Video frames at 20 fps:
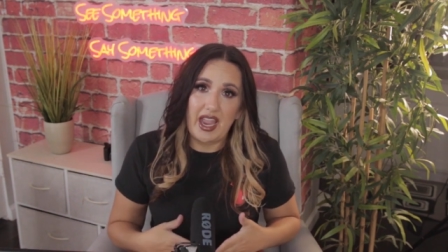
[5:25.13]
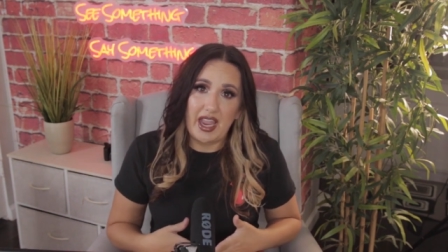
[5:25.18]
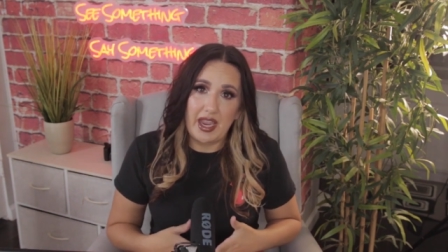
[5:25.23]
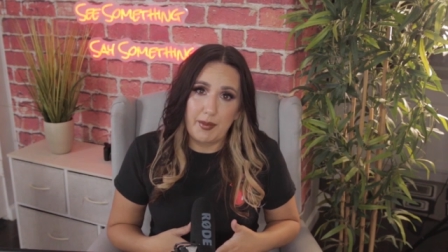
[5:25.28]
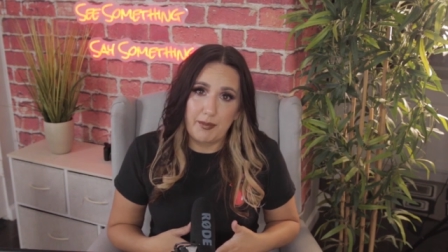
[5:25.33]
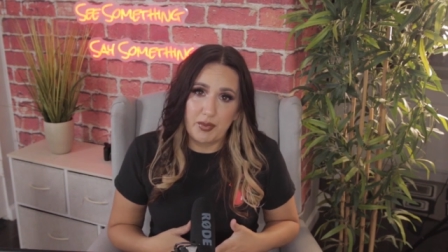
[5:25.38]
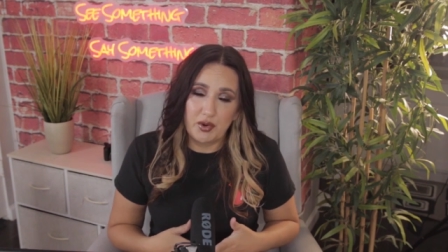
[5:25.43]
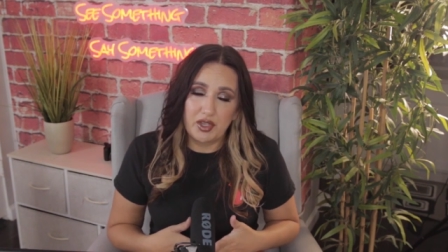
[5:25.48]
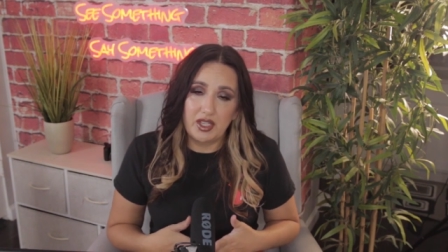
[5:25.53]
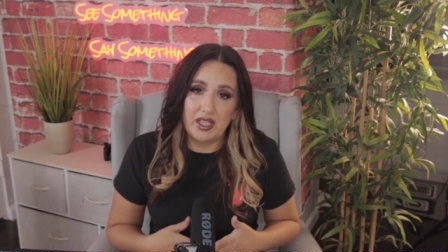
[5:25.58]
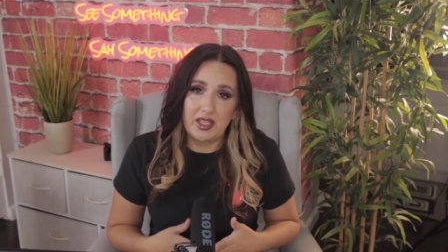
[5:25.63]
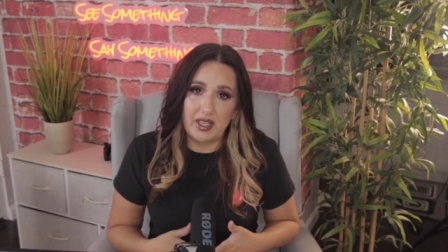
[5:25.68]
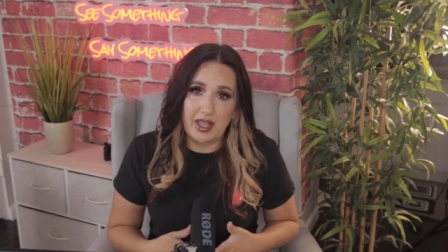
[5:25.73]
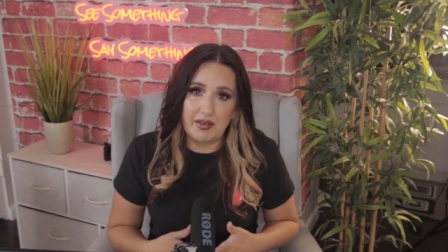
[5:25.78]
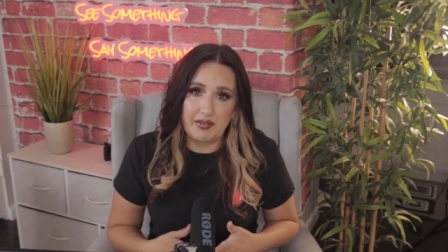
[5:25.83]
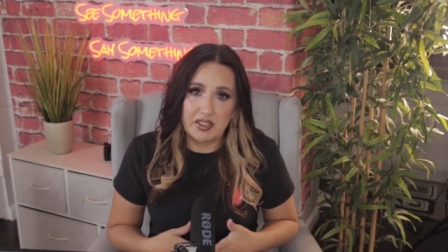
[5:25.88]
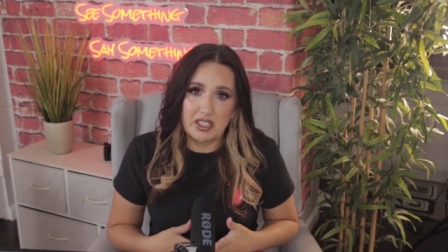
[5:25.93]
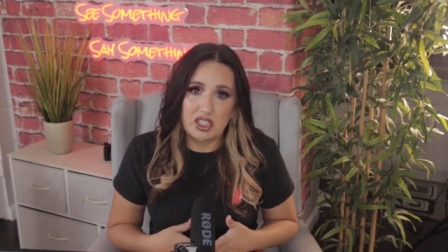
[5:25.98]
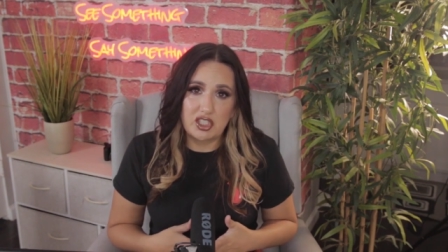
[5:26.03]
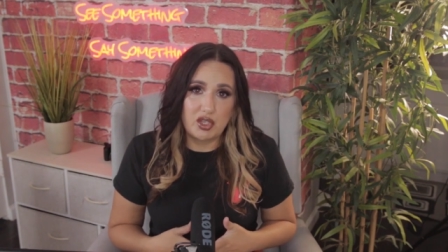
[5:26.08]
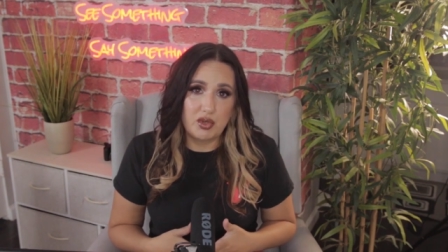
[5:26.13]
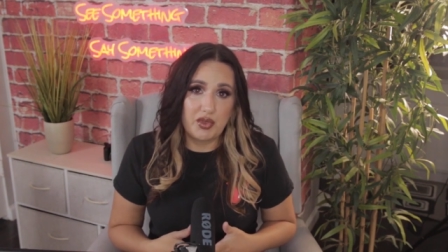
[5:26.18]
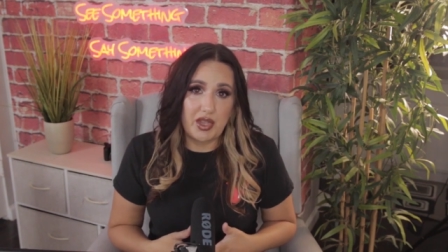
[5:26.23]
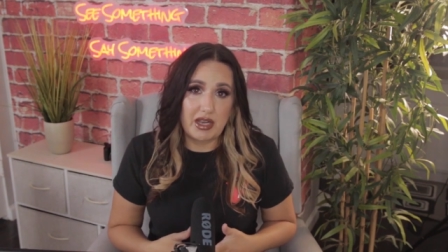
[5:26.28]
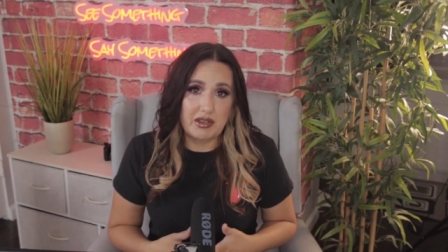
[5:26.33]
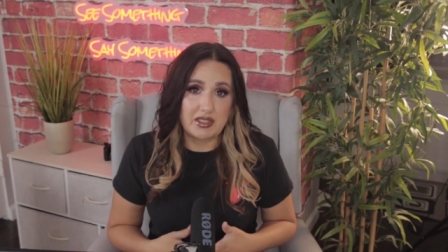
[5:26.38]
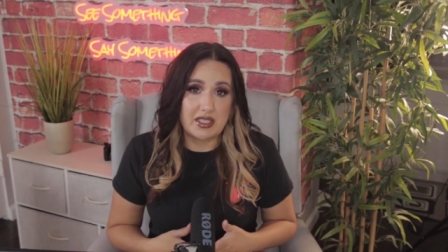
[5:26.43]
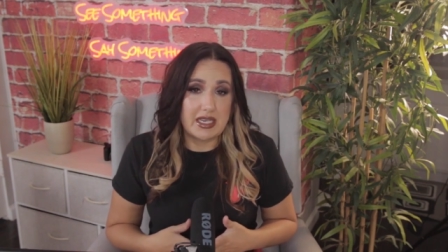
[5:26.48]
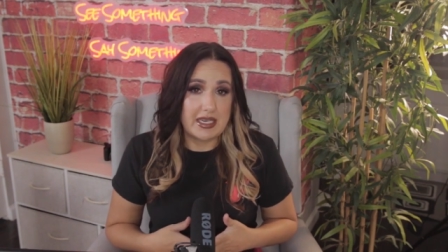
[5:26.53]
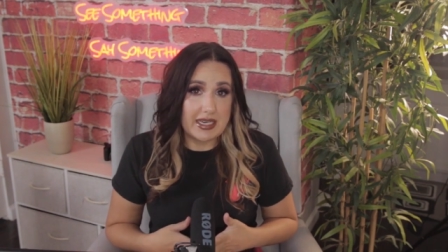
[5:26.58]
April 11,
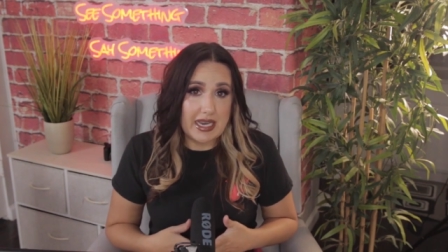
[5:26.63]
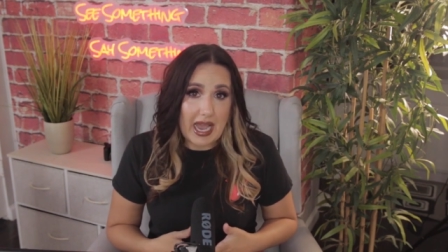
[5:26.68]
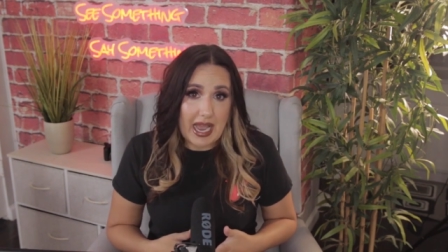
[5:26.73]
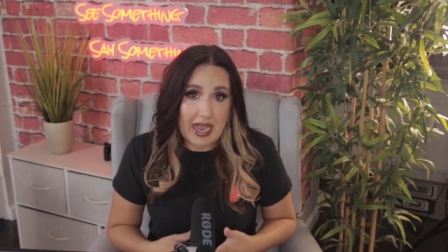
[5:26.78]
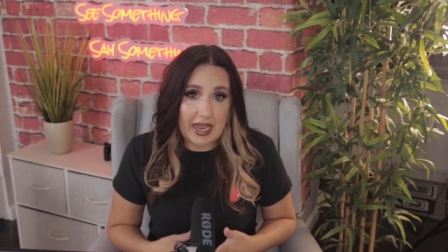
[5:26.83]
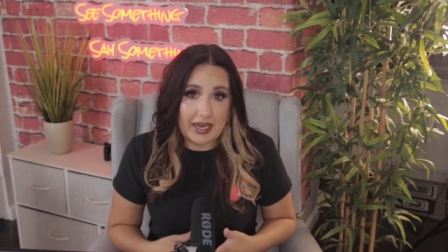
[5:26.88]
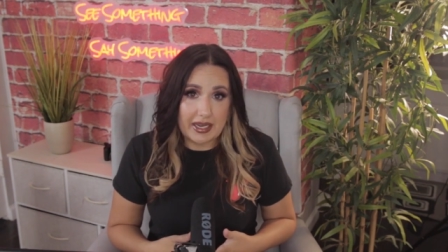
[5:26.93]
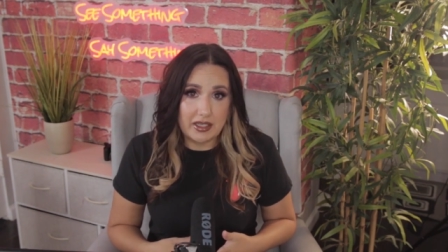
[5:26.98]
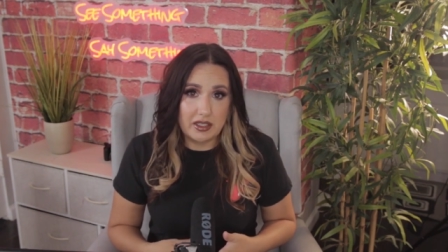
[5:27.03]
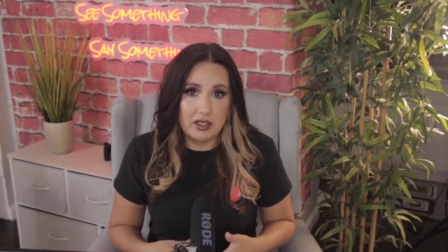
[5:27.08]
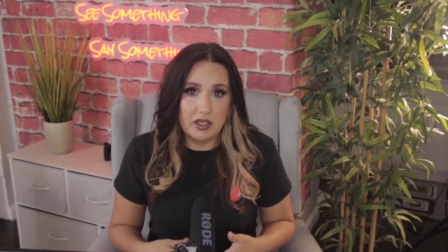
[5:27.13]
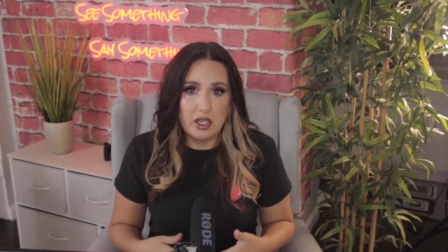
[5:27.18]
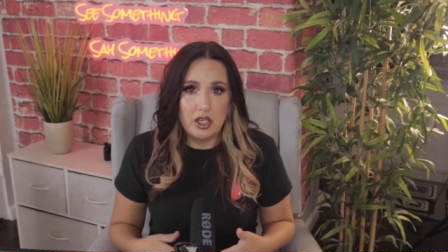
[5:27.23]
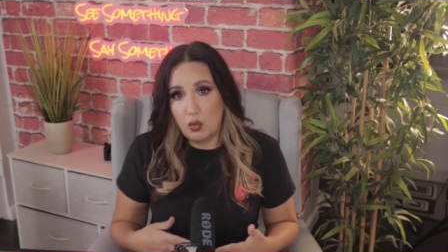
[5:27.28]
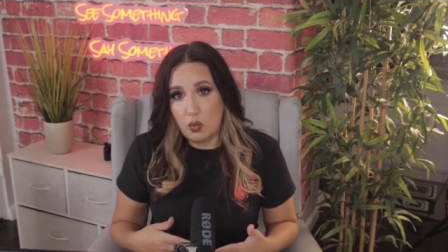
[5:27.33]
2009,